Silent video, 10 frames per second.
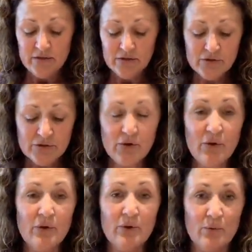
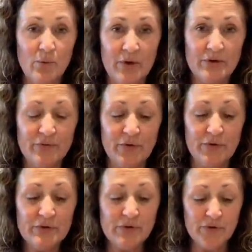so wonderful.
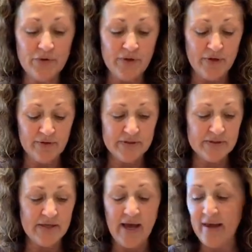So there is
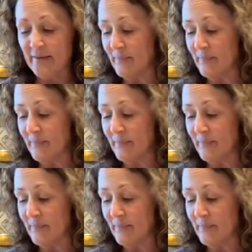that. I'm